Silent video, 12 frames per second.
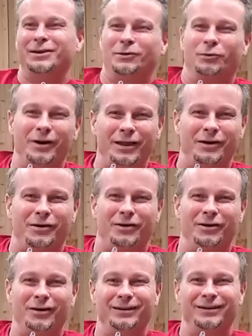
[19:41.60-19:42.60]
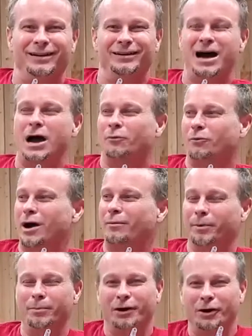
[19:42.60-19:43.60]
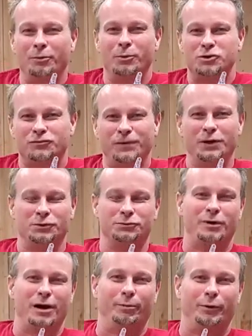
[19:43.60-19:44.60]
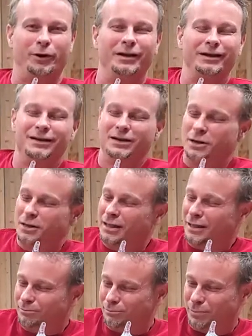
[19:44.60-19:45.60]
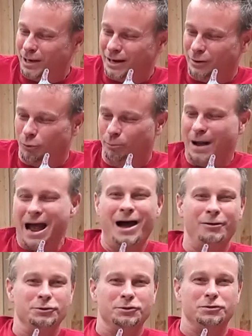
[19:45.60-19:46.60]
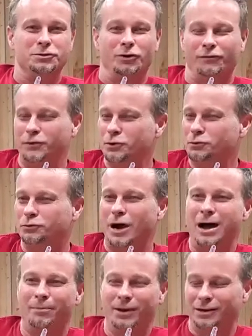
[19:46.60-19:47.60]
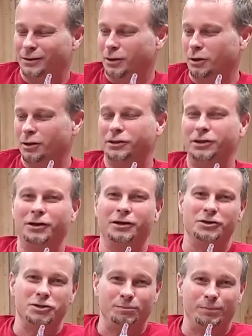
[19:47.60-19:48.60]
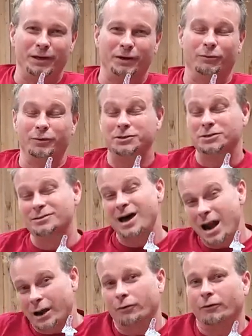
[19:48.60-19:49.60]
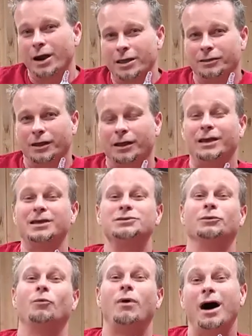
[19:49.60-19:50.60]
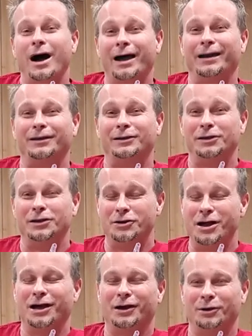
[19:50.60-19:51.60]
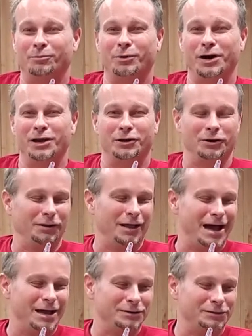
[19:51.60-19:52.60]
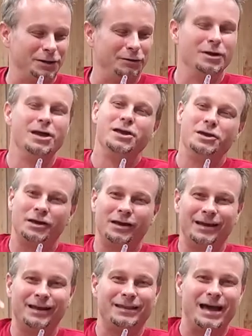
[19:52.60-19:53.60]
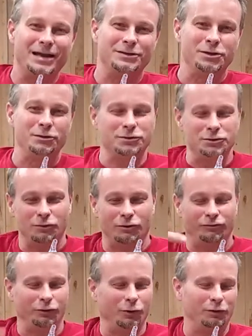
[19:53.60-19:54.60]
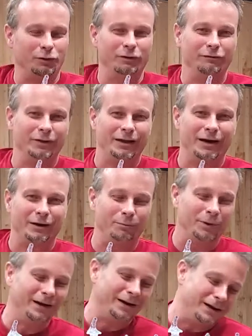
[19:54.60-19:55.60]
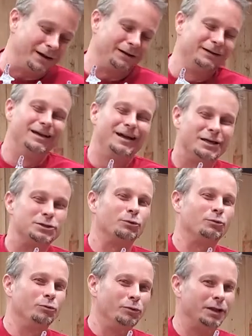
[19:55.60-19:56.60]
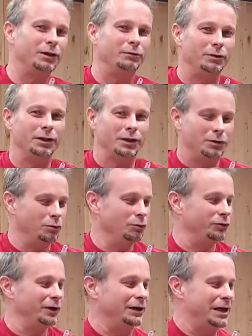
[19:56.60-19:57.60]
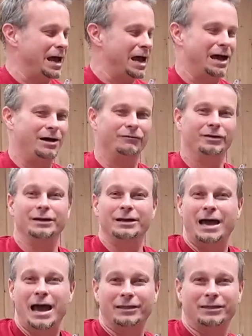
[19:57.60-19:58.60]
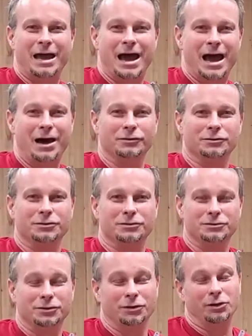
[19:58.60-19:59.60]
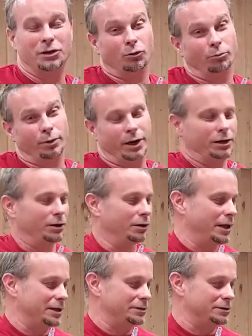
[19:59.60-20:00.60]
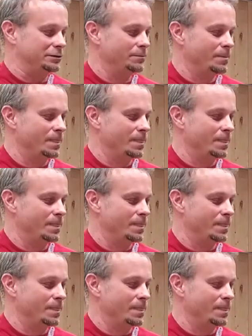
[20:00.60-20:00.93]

what do they call it? Not rubber, but it almost feels rubbery, but it'll bounce. So if you drop it, the only thing you're going to spill, which is not a great thing, is the wine. You're not going to break your glass. So you're going to get that too. It's on the floor over there, but it's a really, really cool thing to have at the house so you don't break your glasses.